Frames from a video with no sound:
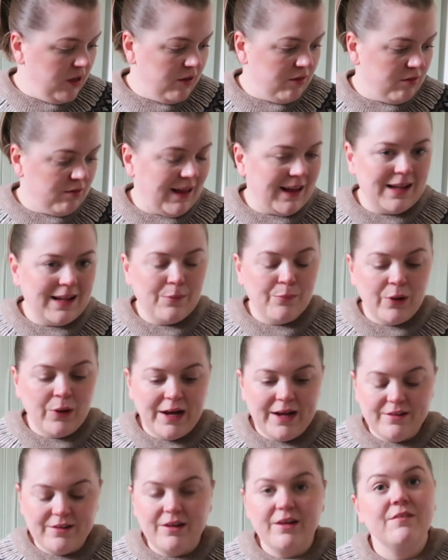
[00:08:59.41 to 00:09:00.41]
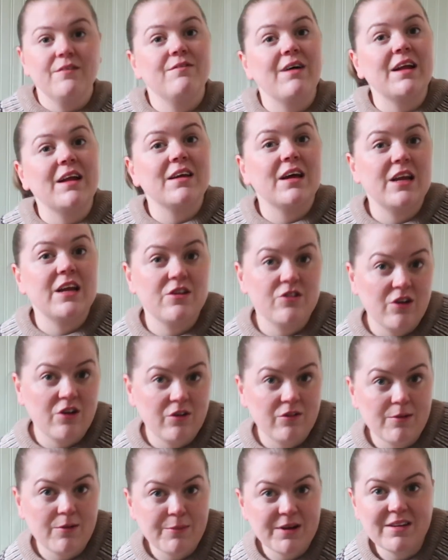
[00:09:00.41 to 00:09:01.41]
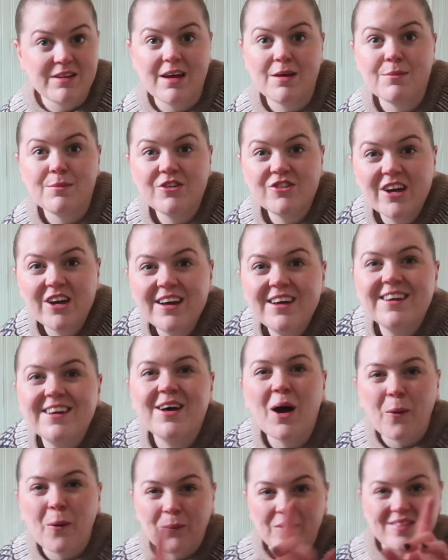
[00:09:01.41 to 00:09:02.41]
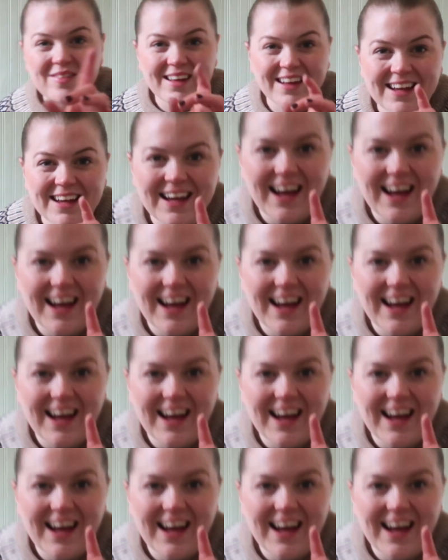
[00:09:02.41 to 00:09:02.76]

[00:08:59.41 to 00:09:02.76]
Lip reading: slightly wider. In fact, I need to go grab my tape measure. 1 second,